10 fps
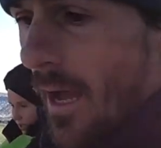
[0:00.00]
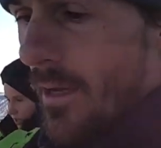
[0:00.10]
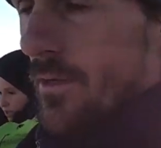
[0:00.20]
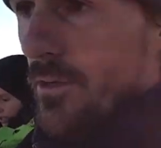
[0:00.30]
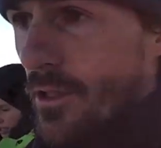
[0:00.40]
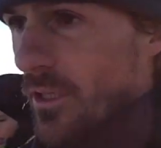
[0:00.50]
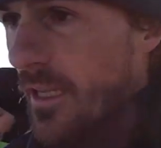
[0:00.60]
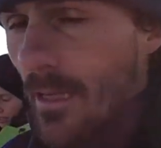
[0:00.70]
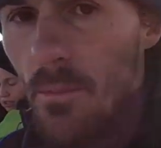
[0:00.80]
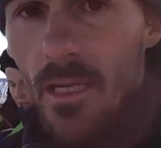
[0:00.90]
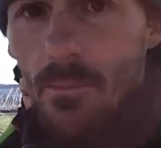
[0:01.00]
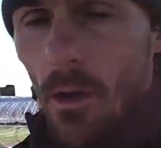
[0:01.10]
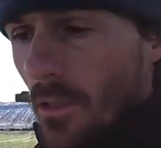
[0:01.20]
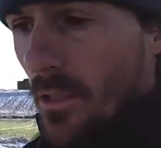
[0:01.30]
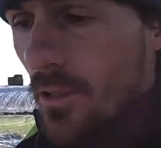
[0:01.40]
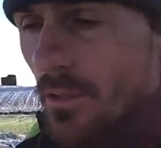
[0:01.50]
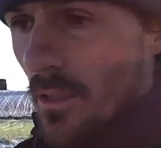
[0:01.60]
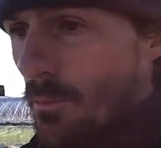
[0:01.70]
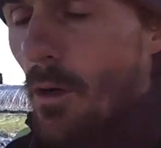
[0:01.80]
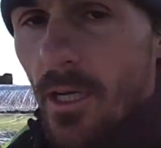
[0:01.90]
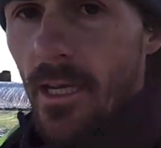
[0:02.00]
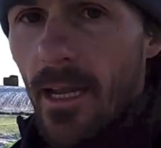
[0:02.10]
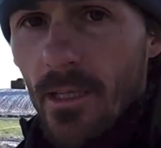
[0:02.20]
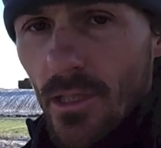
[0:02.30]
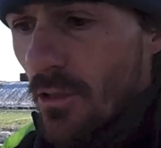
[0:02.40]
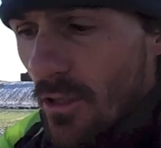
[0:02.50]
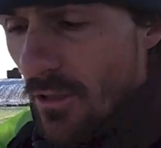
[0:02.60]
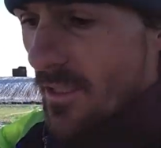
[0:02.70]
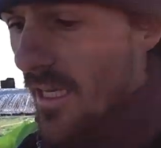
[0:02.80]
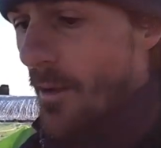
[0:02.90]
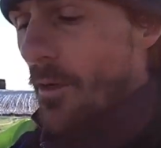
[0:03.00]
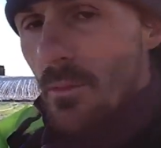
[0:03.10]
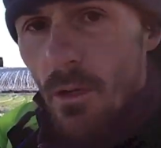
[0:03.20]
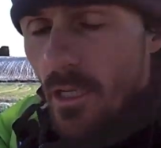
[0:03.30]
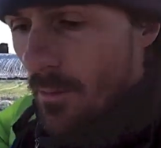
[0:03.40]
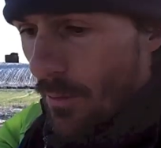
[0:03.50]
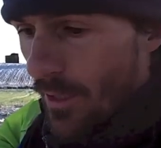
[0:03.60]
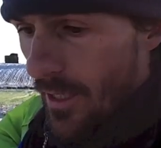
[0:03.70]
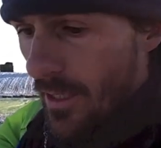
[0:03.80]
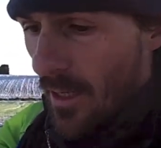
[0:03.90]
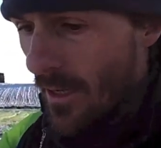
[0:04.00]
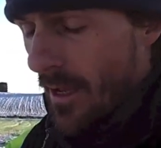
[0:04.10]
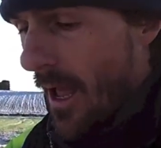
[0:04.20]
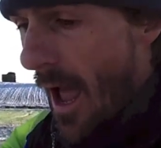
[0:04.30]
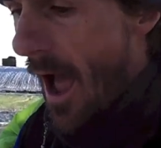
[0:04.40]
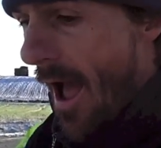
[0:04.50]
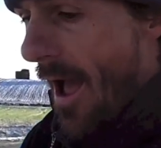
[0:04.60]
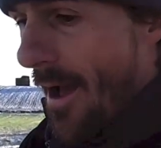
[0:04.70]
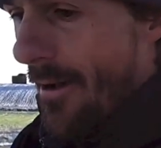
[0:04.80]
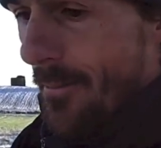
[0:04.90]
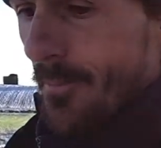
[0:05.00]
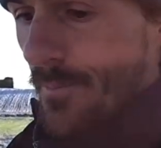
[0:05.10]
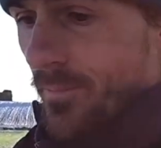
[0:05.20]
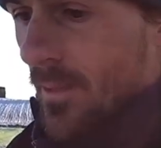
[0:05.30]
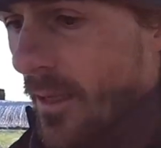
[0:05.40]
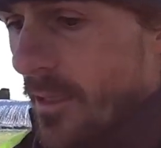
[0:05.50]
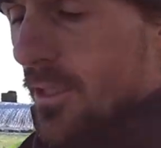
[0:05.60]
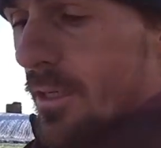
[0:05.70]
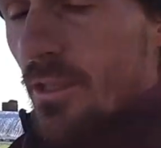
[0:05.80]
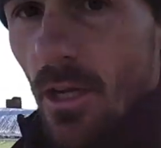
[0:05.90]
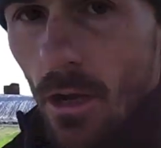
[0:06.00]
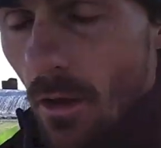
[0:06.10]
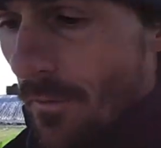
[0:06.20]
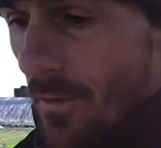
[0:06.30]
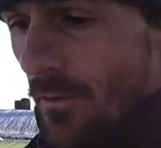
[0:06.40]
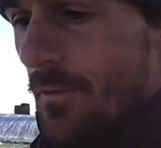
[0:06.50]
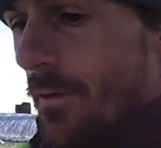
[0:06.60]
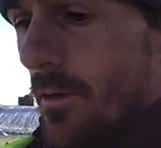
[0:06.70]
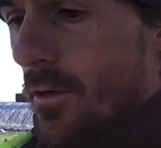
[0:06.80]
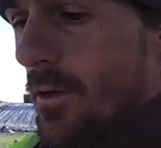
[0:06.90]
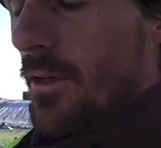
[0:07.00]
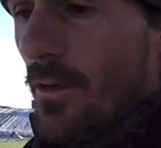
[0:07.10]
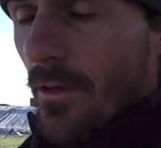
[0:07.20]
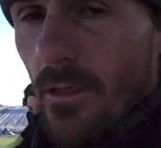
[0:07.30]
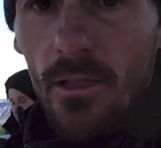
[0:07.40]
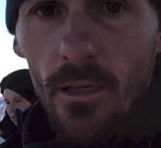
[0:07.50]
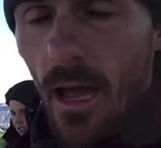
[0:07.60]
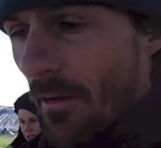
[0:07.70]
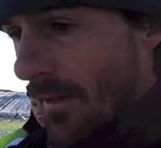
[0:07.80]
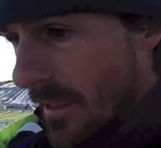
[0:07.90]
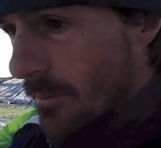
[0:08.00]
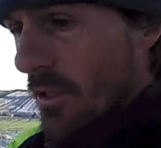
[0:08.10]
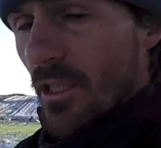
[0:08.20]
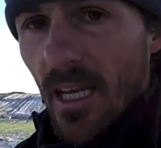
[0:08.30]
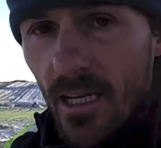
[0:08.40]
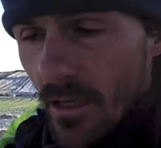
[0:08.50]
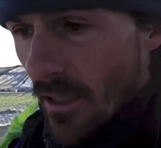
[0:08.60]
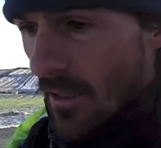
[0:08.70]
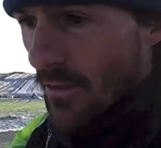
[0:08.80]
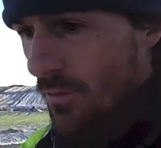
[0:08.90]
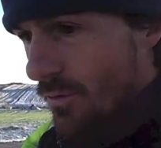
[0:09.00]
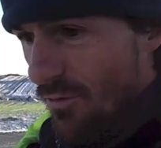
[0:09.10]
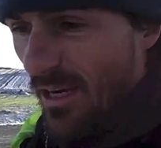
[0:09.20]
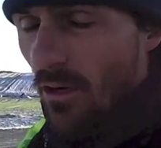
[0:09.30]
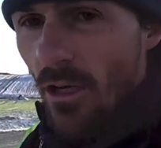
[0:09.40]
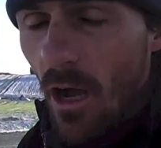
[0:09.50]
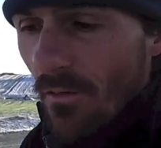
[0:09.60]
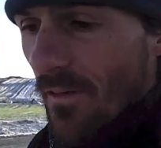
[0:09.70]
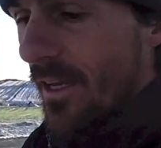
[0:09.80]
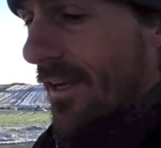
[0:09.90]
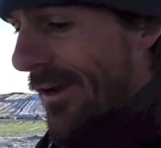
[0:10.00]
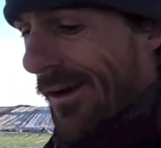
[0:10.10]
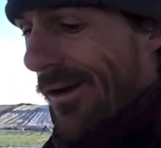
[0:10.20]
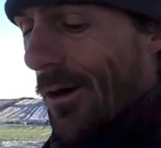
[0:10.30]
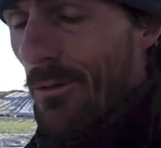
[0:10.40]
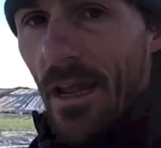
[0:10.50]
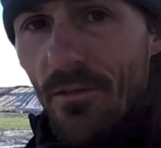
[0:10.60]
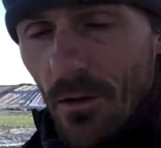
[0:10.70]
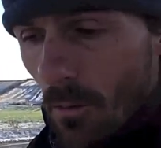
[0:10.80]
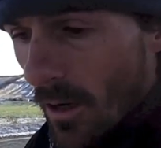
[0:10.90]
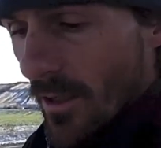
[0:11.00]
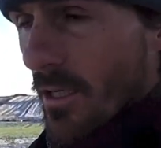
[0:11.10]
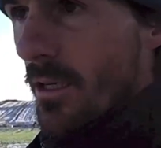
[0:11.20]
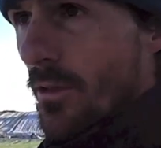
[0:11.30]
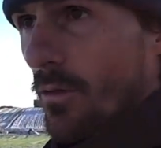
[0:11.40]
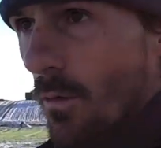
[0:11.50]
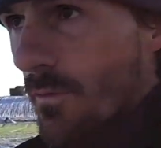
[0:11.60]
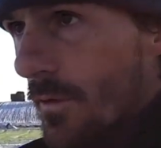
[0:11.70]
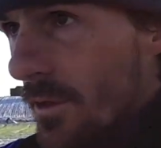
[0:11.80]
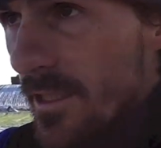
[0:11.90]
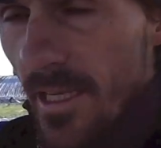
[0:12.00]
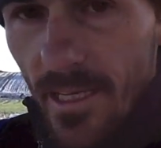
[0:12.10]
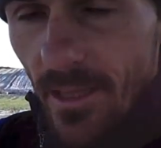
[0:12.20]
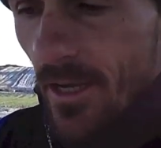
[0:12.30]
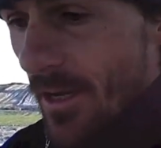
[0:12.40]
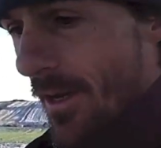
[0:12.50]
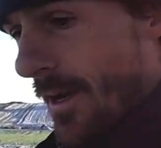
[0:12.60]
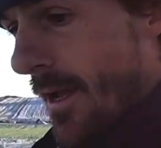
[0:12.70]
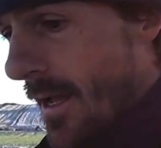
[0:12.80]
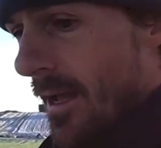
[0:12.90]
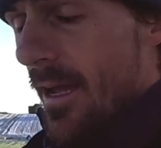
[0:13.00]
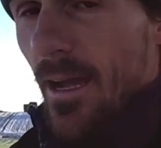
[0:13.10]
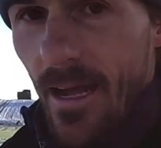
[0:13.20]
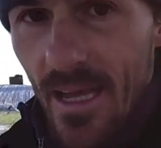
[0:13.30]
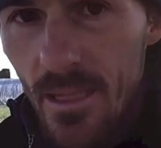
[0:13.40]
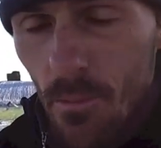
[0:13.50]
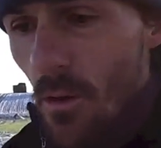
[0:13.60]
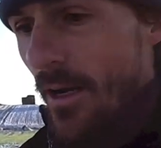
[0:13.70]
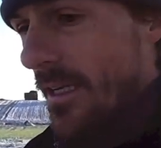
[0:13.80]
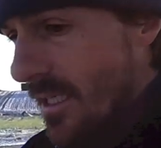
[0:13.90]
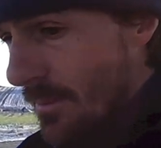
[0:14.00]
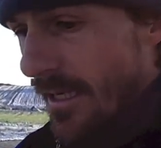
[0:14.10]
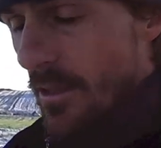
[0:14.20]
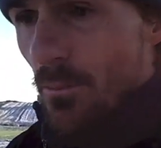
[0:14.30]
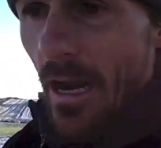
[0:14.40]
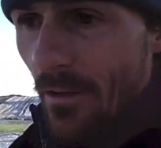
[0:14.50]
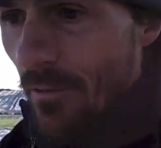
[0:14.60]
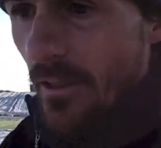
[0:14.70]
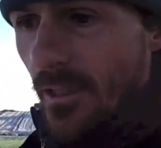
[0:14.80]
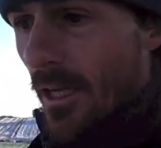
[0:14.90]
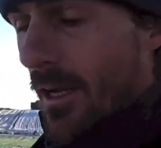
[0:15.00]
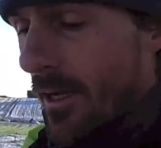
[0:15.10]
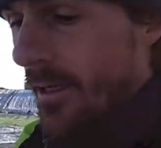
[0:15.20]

And it's just like a money box, and you can just put it in, so she doesn't see how much money you put in. Um, she, will offer you food. You can, she'll have like as much tea to drink or coffee or whatever you want. There's all food sitting there. In the morning, she makes you breakfast